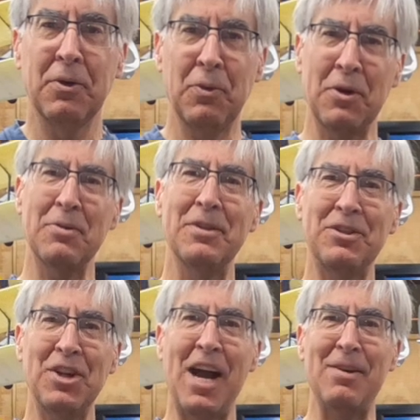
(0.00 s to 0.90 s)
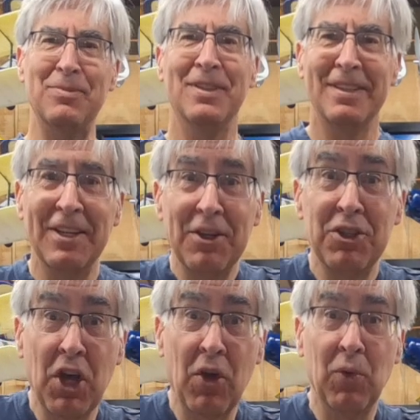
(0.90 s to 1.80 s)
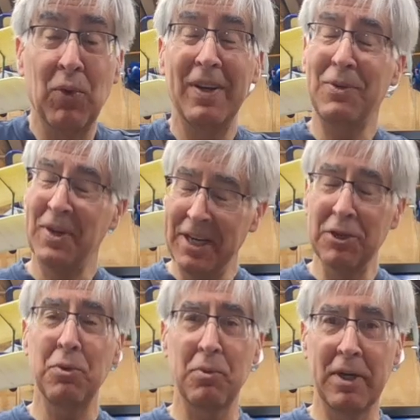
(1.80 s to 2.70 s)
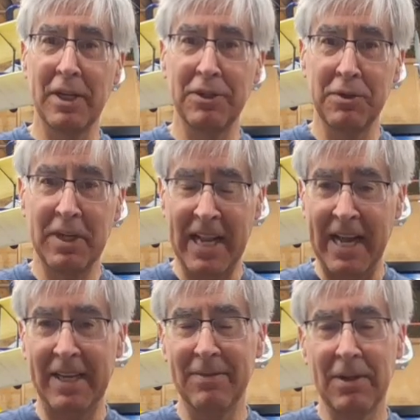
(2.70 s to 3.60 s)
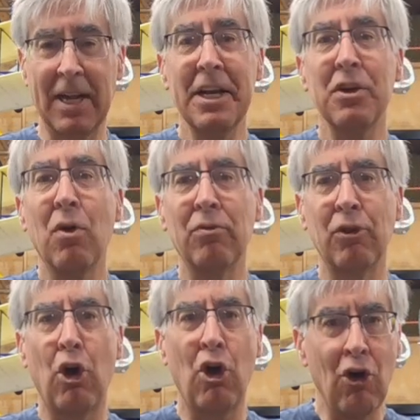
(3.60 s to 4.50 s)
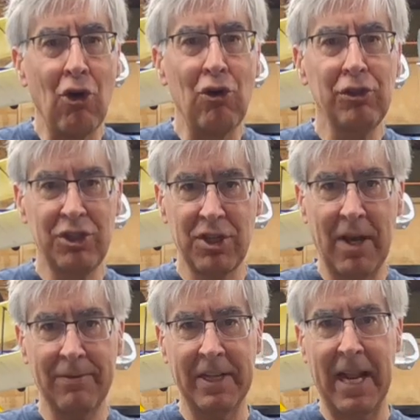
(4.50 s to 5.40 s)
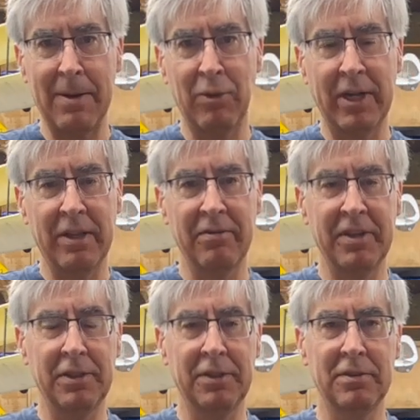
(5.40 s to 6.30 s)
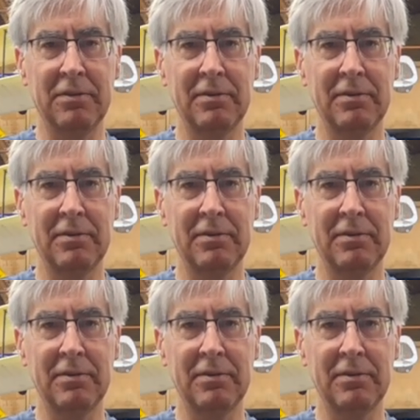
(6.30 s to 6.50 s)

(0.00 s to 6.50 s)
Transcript: Welcome to the shop. So here's what we're going to do today. I'm going to go over all the stuff that I bring to the field